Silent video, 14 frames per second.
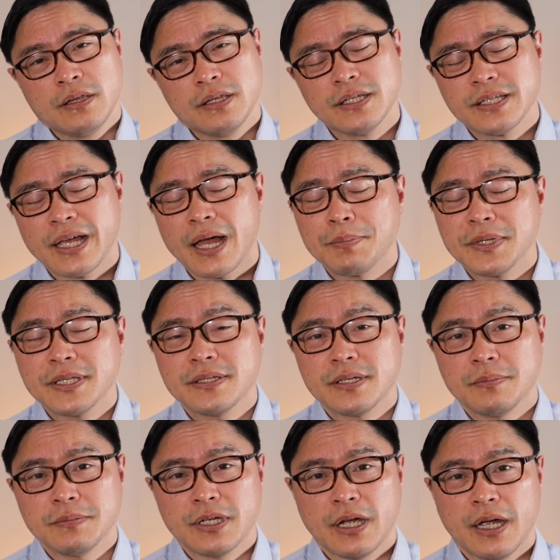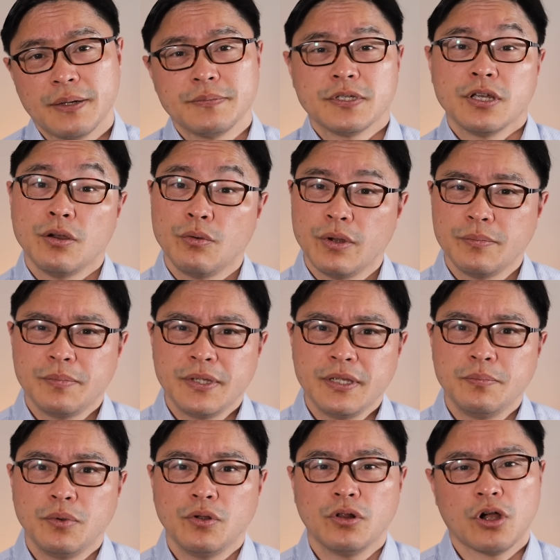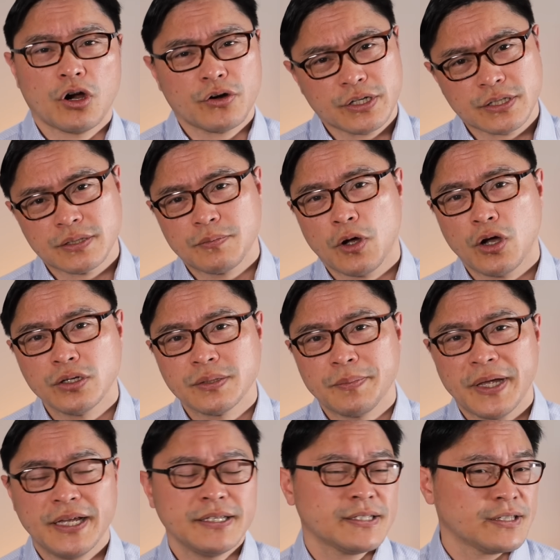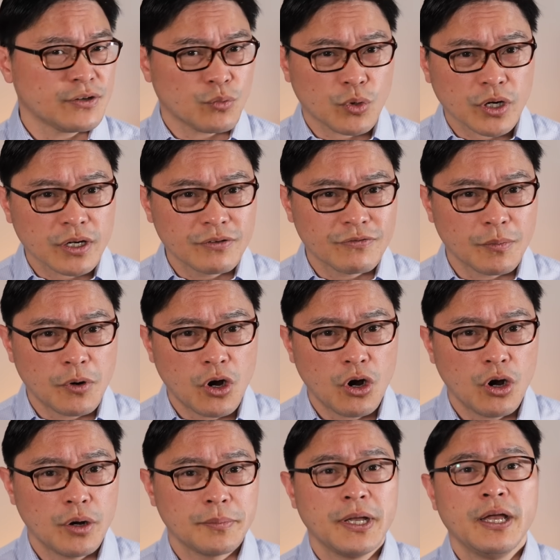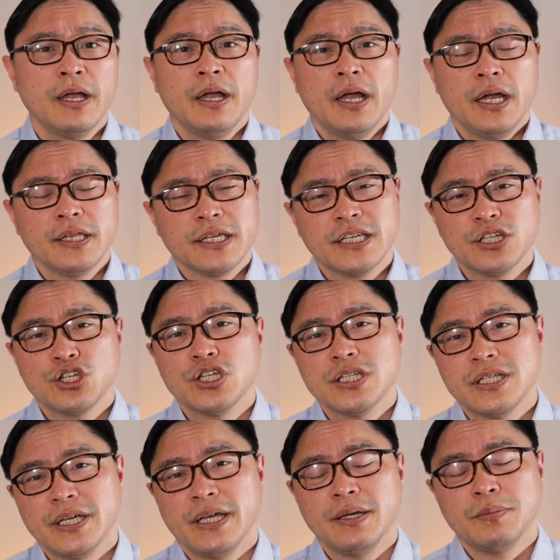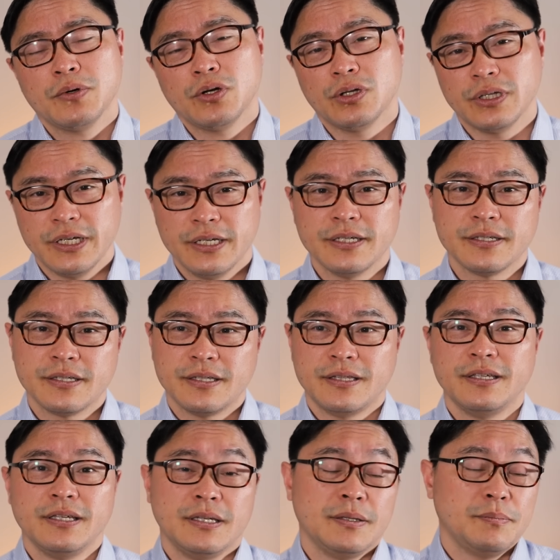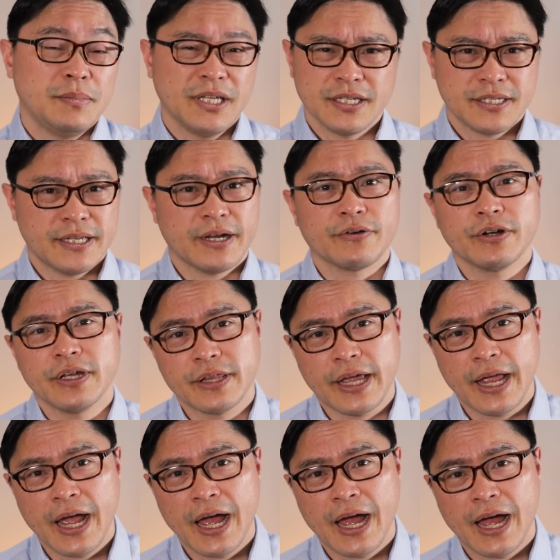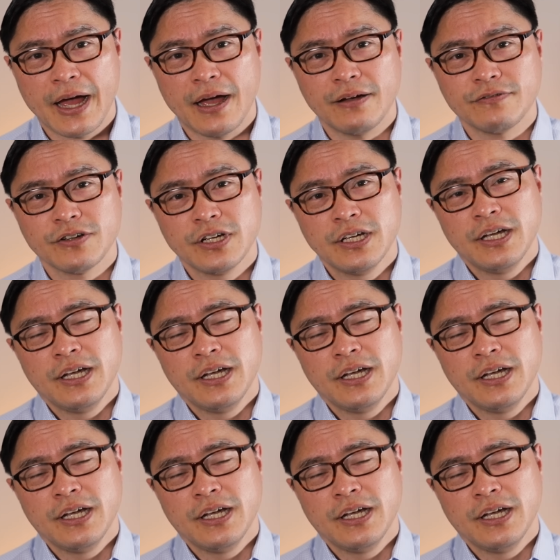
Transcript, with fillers: This happens sometimes when people are in a small space and they're working from home and the kitchen table is the biggest area they have.